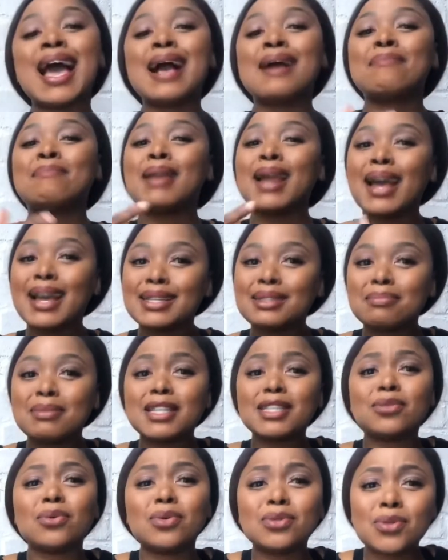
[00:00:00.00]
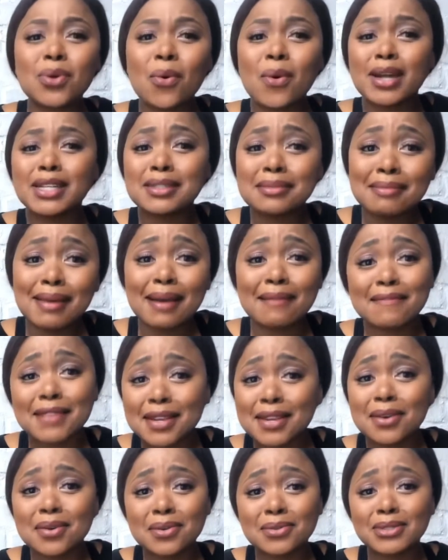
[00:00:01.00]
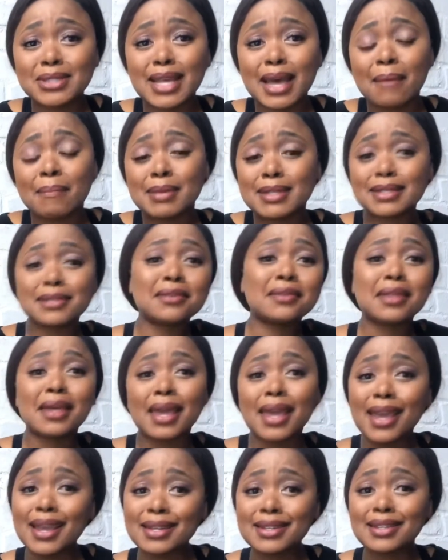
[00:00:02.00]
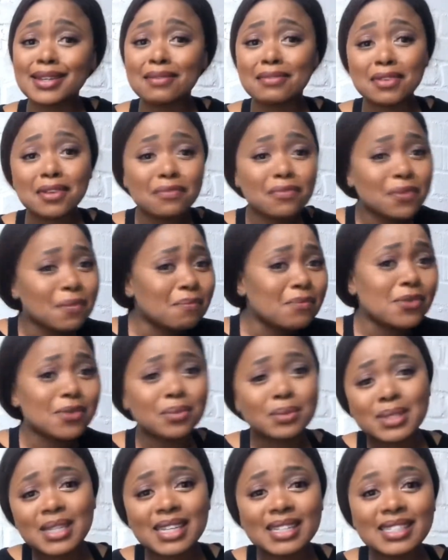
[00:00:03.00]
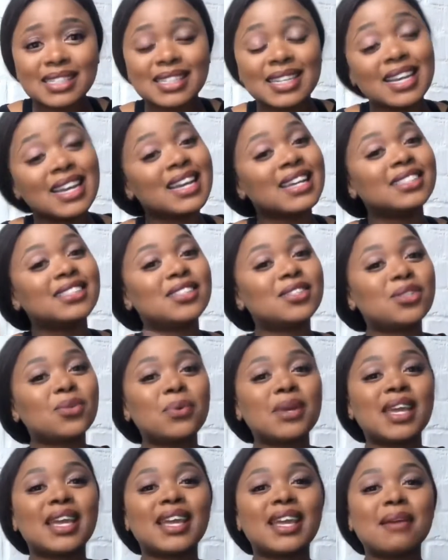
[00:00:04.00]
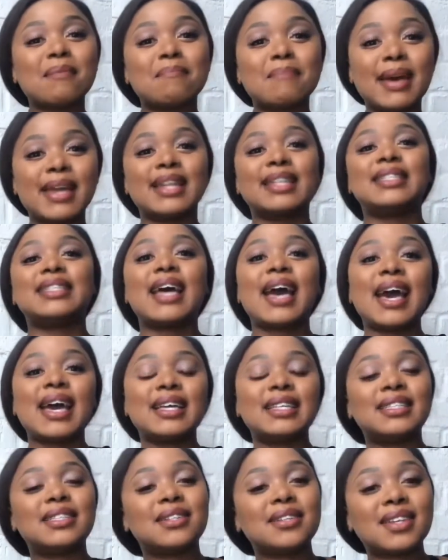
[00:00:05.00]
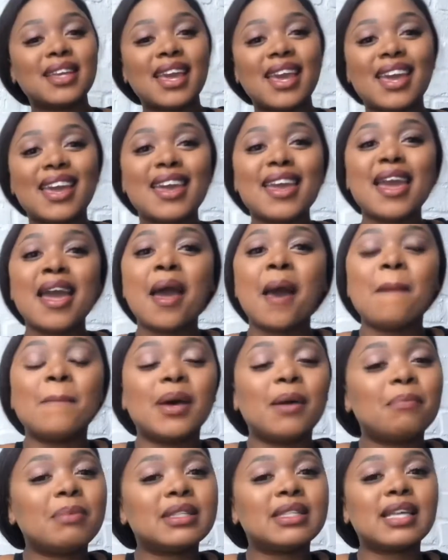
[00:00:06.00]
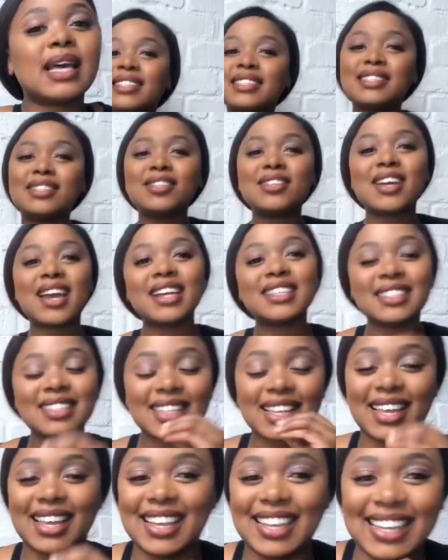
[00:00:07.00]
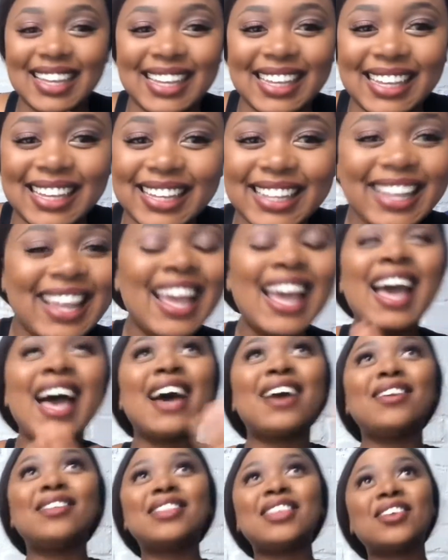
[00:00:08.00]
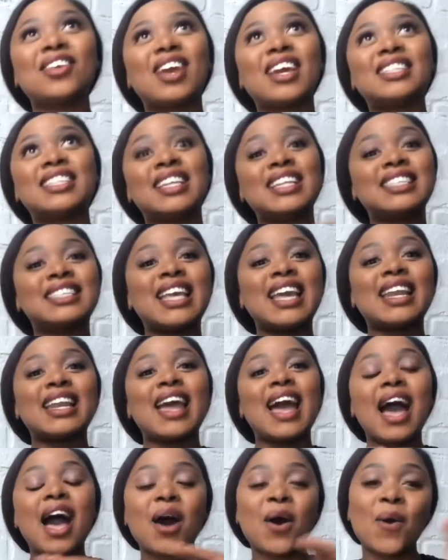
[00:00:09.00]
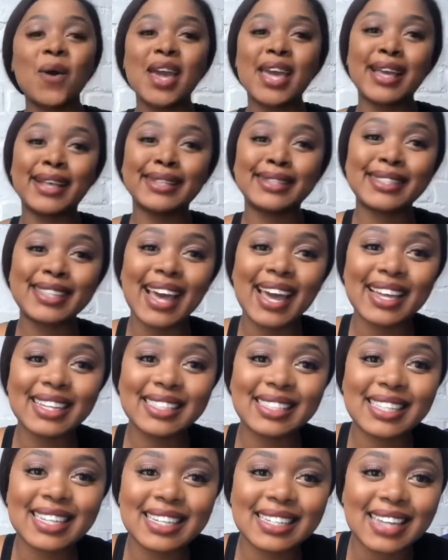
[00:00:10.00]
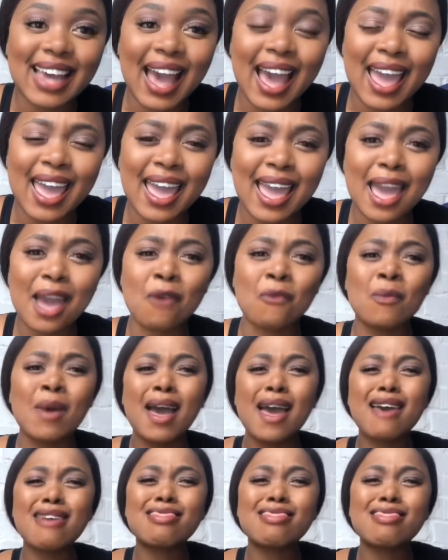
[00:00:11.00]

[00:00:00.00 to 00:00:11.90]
Guys, please also watch my videos up until the end, even if you mute it, just so we can get monetized, okay? But besides, do you guys... I don't think you guys understand how excited I am.